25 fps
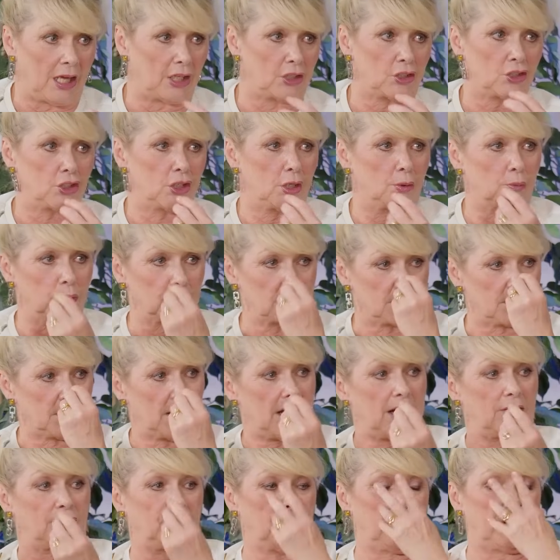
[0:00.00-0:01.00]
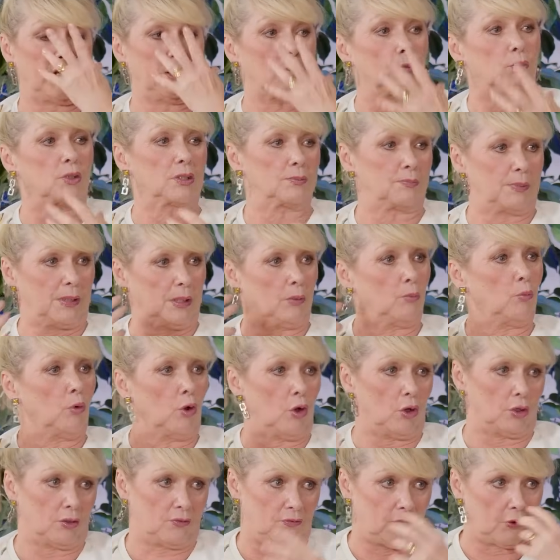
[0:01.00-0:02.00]
and she was everything was being
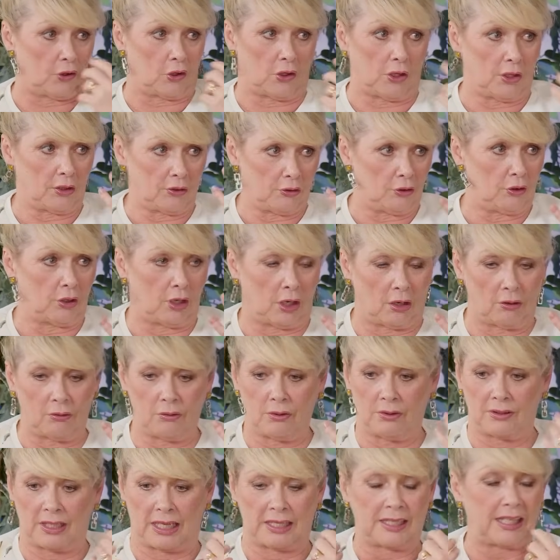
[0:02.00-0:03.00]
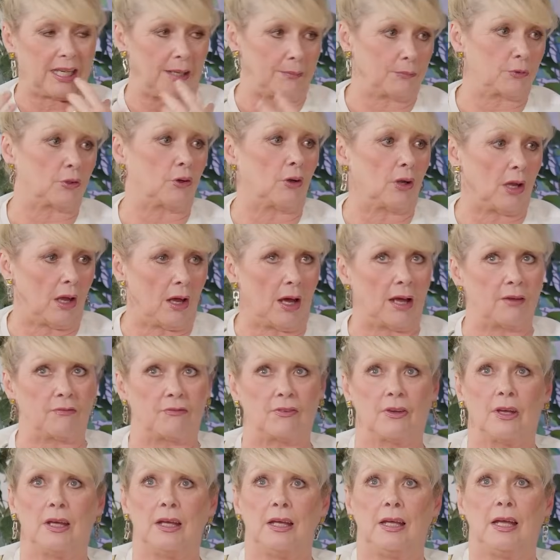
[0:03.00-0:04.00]
worked for her you know they kept her
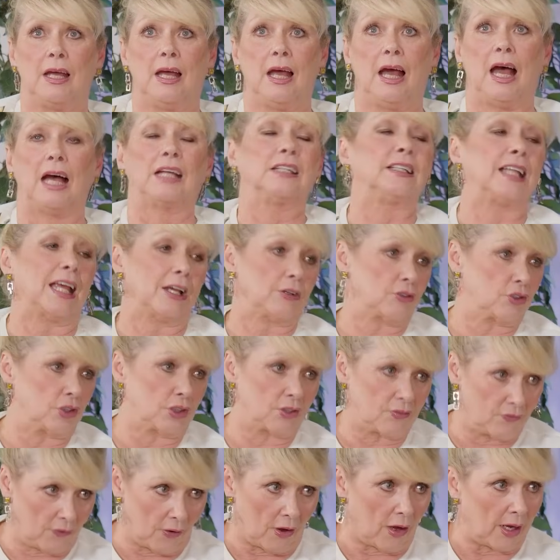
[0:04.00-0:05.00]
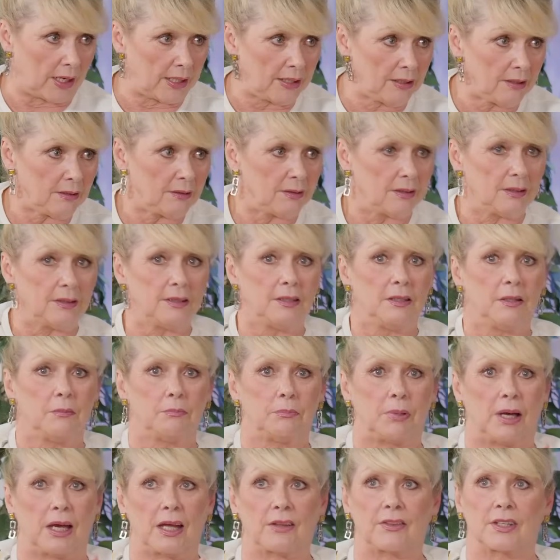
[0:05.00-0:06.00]
alive and now she's fine.
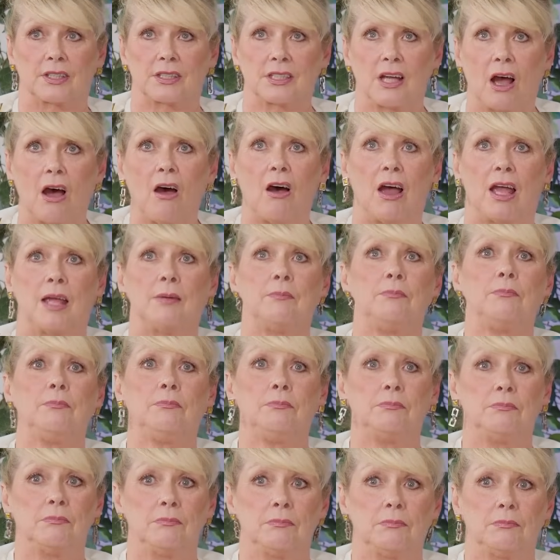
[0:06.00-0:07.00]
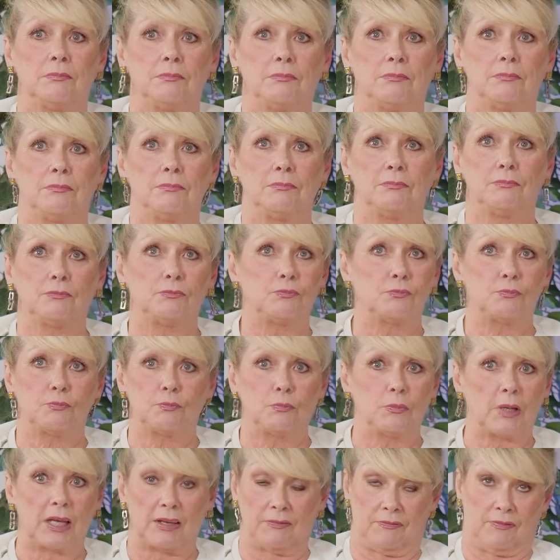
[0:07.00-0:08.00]
But at the time,
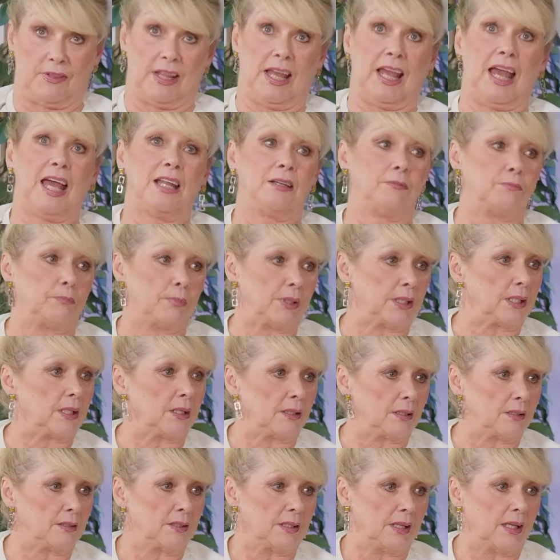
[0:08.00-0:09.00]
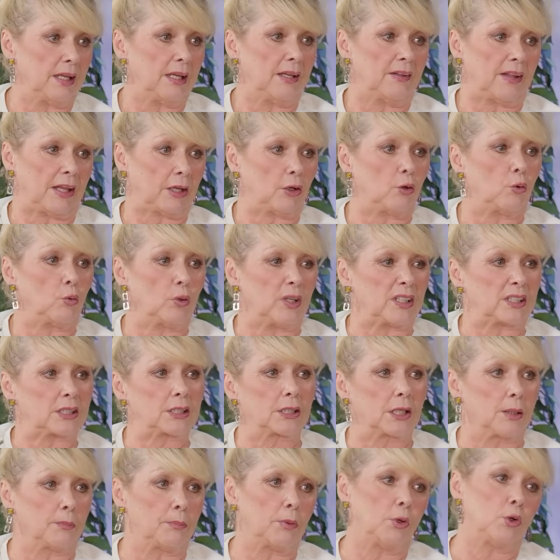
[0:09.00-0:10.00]
if there hadn't been a, they call it
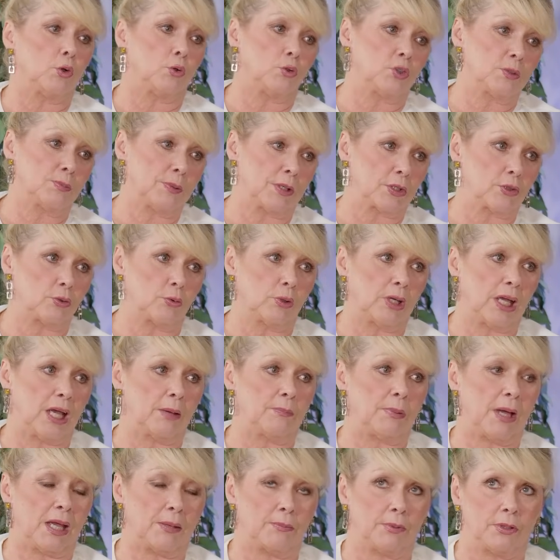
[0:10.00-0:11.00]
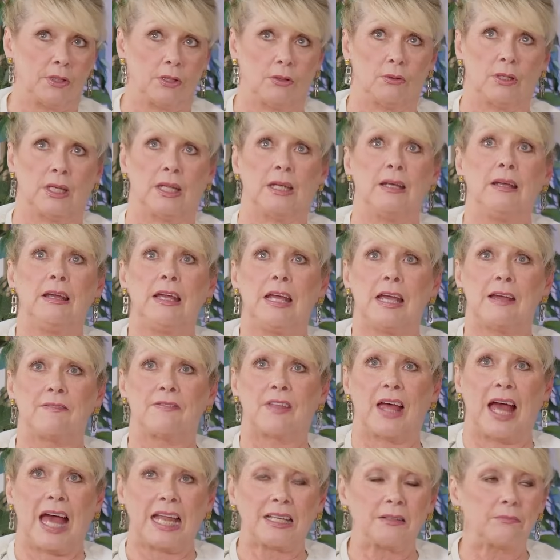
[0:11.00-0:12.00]
SCBU, Special Care Baby Unit, if
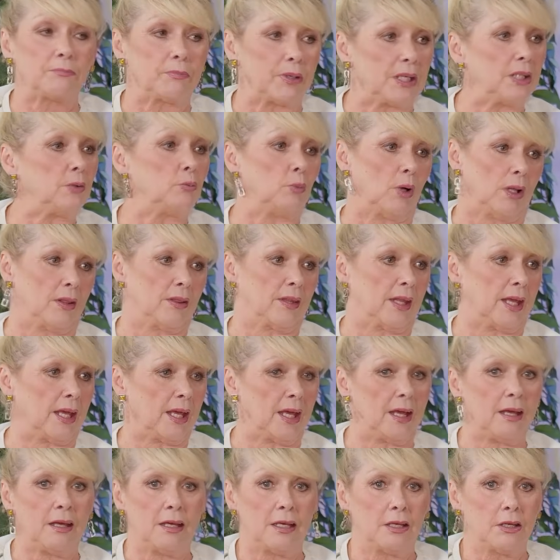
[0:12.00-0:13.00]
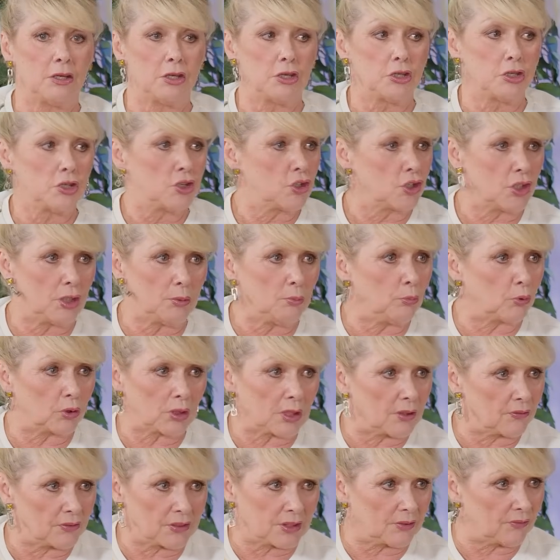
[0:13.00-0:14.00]
there hadn't been one there, she
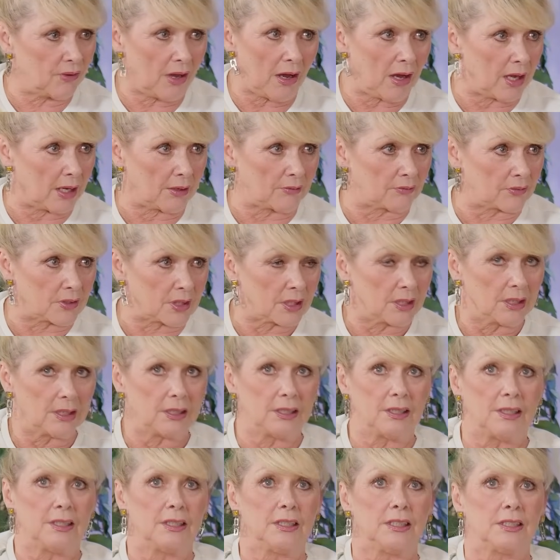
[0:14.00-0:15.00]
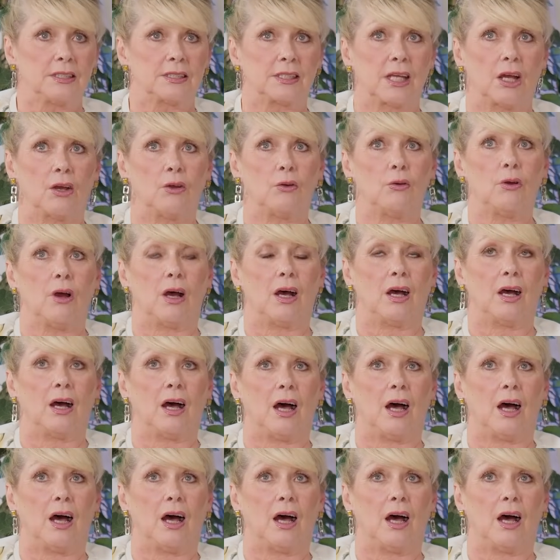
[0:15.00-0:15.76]
wouldn't have survived. So